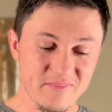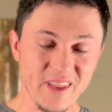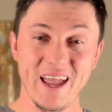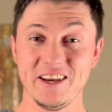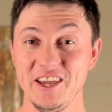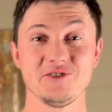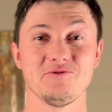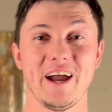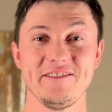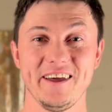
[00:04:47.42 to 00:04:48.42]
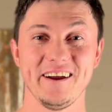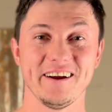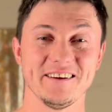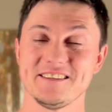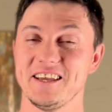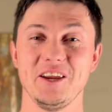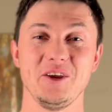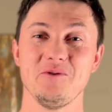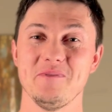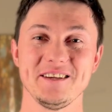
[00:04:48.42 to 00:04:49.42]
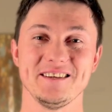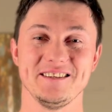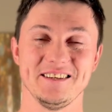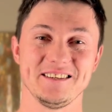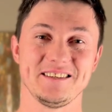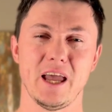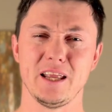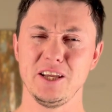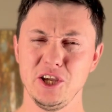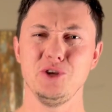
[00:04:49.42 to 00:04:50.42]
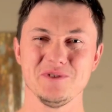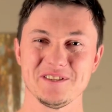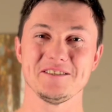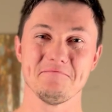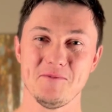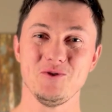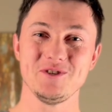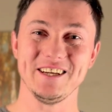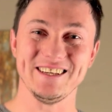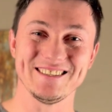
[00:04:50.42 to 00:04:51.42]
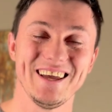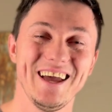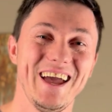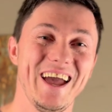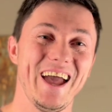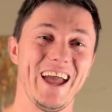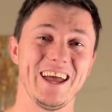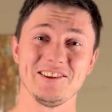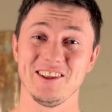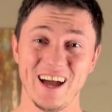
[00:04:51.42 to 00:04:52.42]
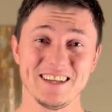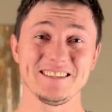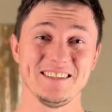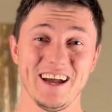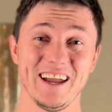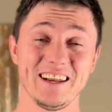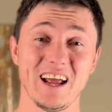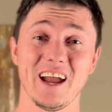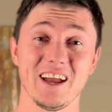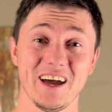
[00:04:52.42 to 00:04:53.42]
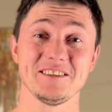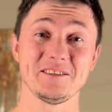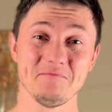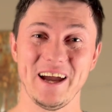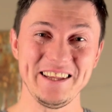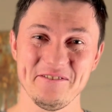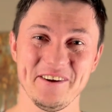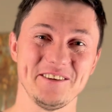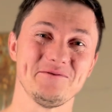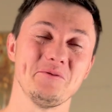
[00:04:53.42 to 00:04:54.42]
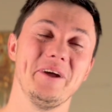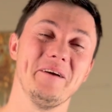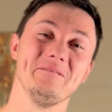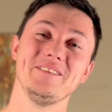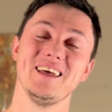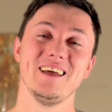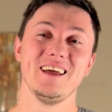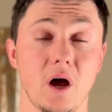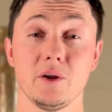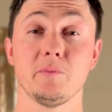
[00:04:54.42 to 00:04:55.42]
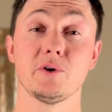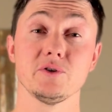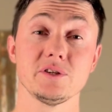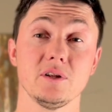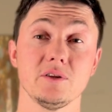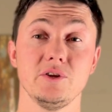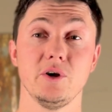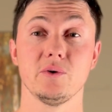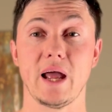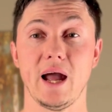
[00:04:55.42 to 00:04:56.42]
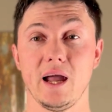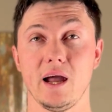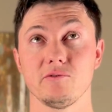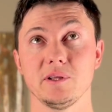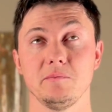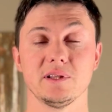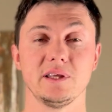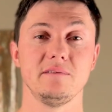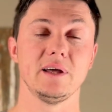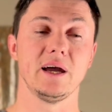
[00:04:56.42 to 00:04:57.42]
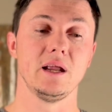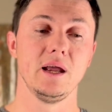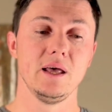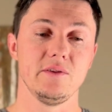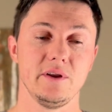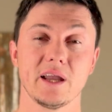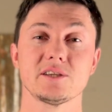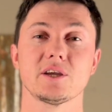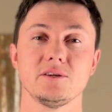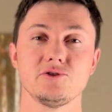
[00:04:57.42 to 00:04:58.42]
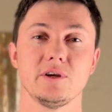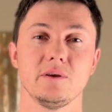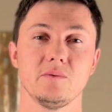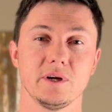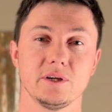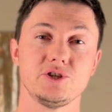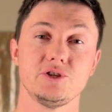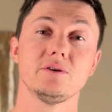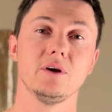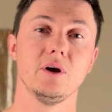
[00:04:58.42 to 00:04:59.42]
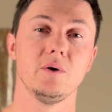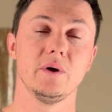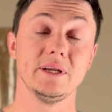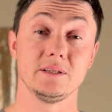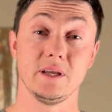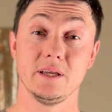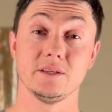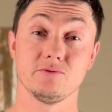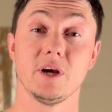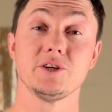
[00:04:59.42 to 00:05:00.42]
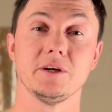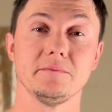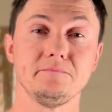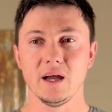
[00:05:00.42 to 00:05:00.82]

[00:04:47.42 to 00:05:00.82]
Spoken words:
And he's right there sending you messages. And he uses emojis. And last night, I got a smiley face from him. On a personal note, I really believe that the next country where it should go is Russia.